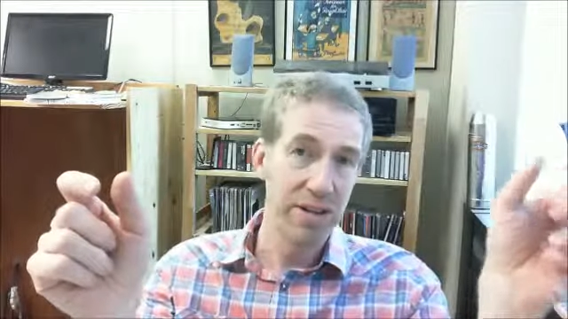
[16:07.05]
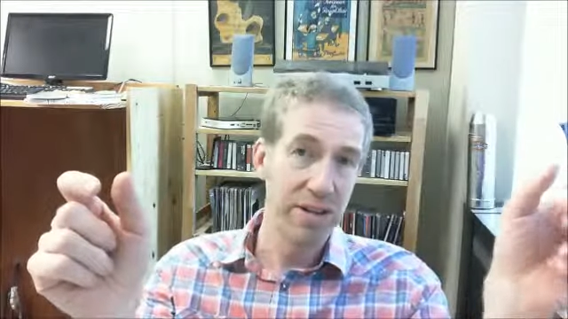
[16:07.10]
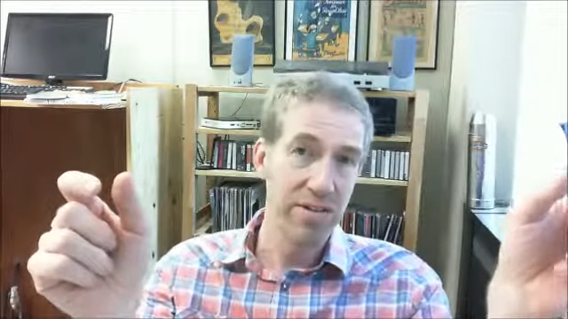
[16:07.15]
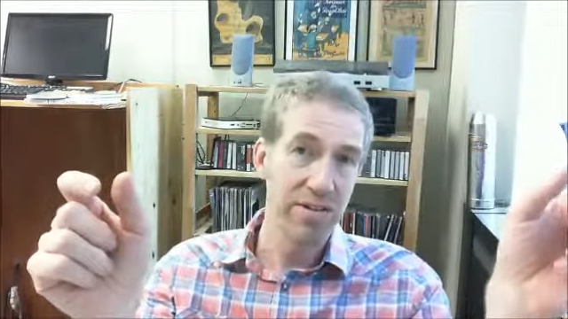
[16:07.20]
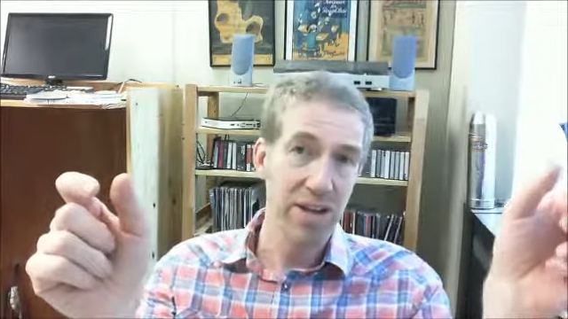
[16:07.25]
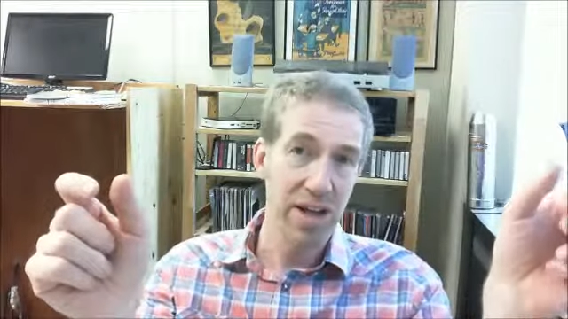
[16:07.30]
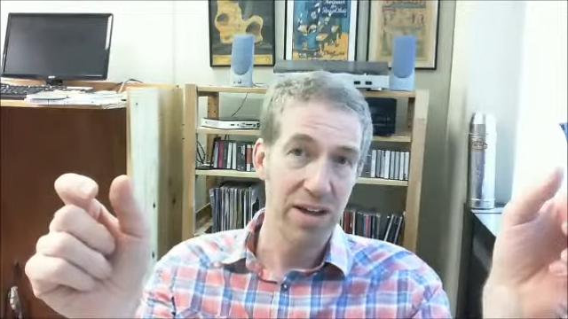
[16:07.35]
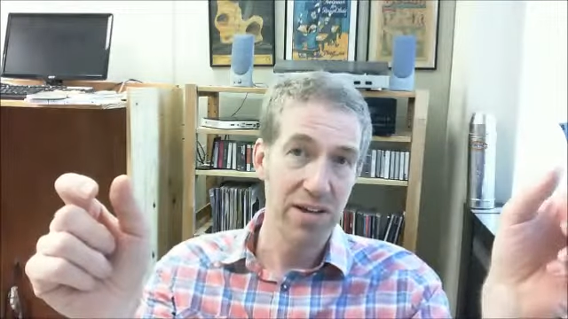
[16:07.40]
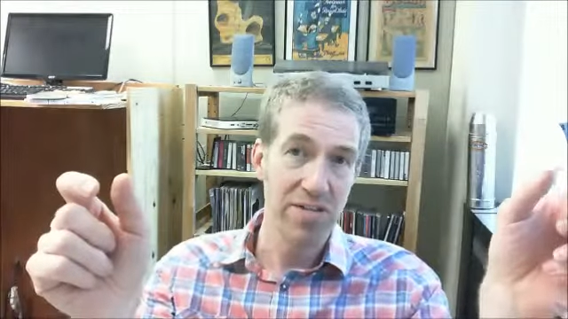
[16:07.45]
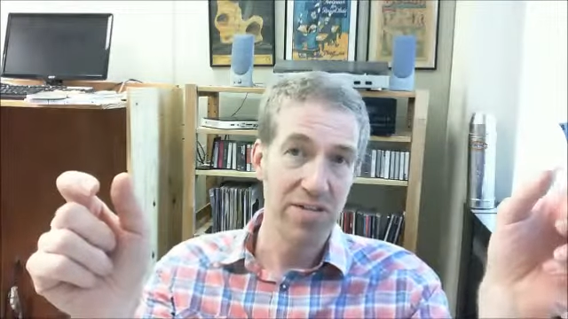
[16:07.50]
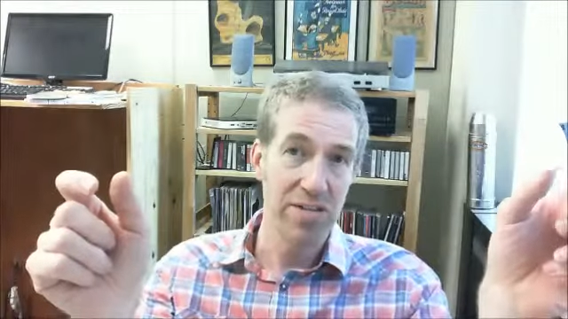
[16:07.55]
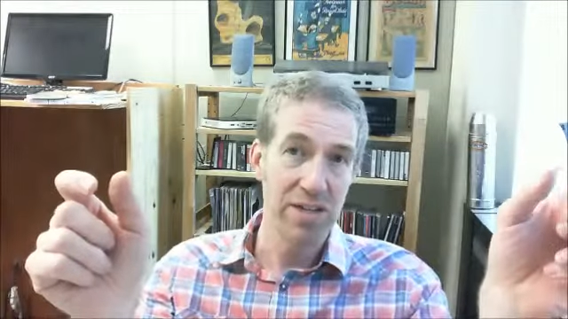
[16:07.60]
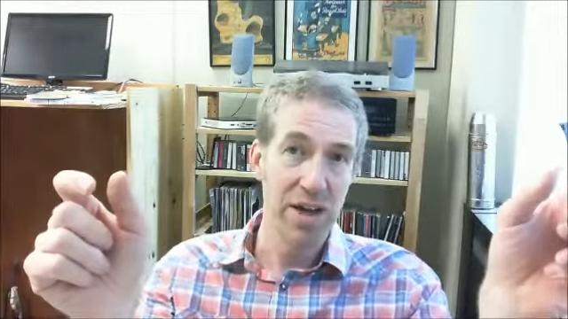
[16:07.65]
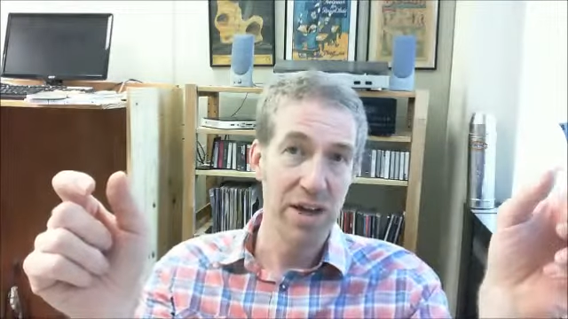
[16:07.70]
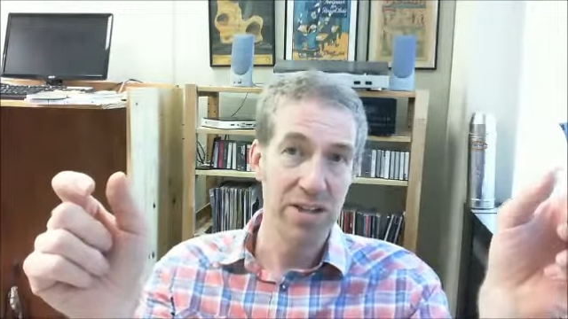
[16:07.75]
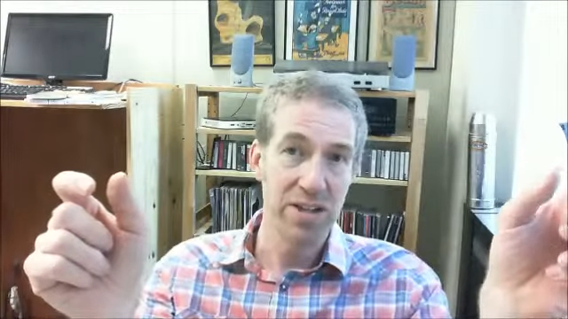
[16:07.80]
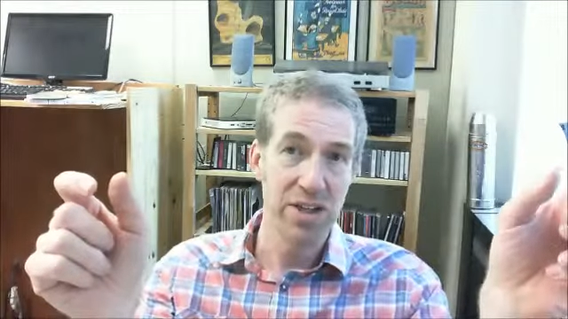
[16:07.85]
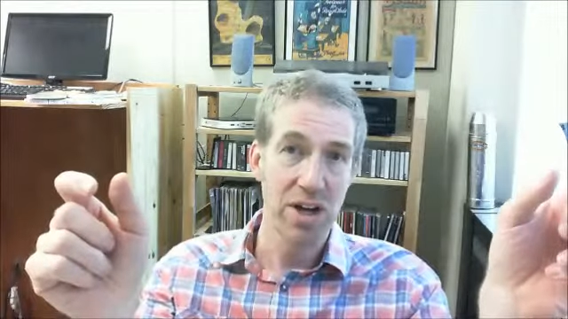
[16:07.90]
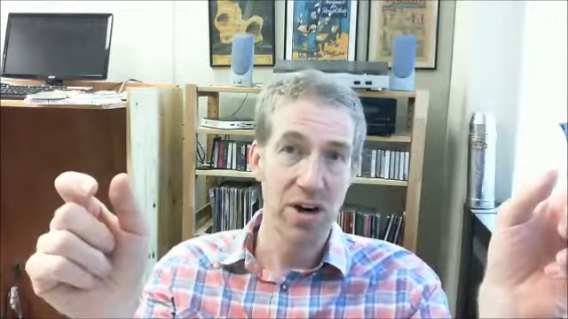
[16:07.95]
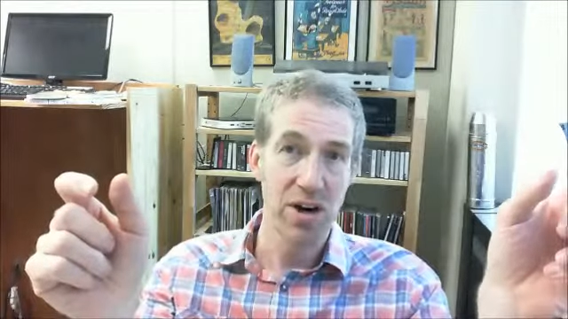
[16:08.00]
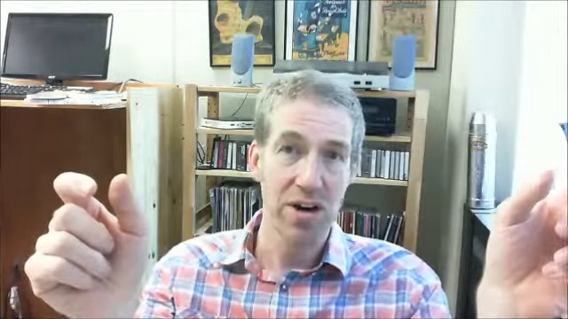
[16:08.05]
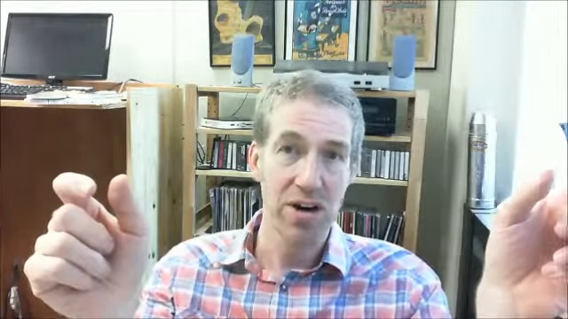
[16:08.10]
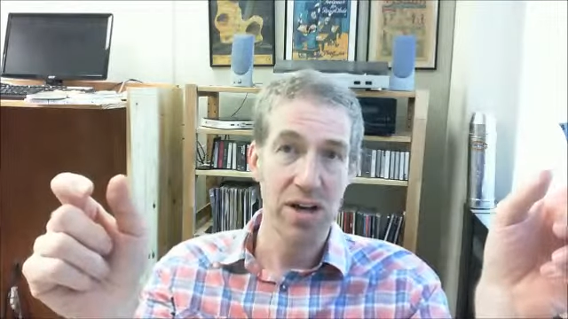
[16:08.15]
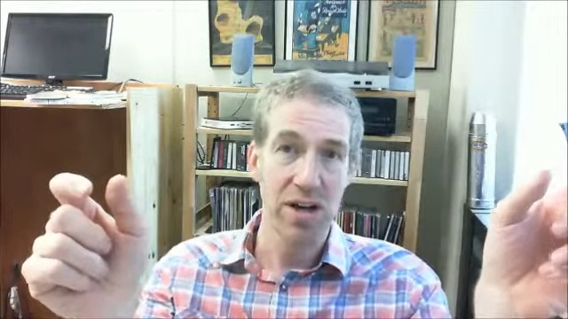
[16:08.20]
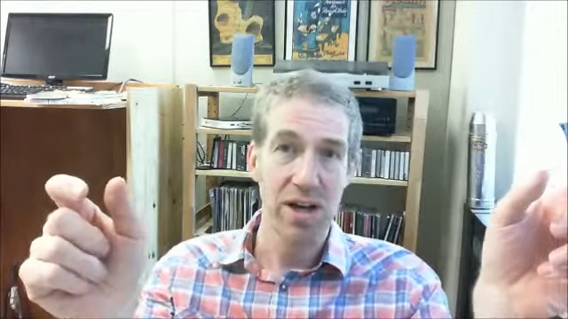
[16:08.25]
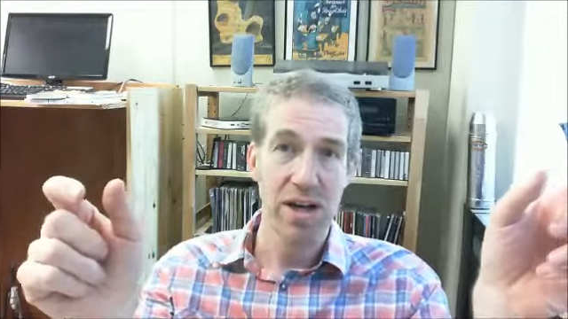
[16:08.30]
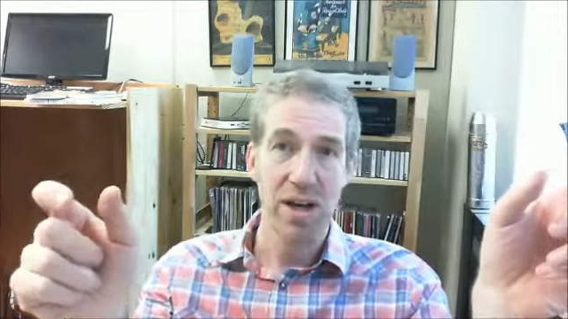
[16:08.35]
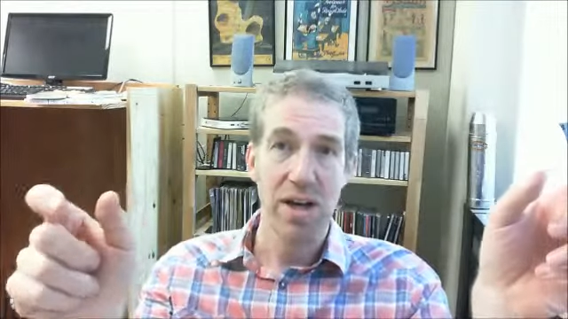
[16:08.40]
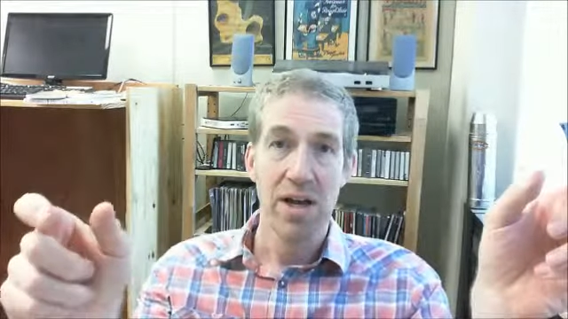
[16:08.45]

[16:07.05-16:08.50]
in this case a dog,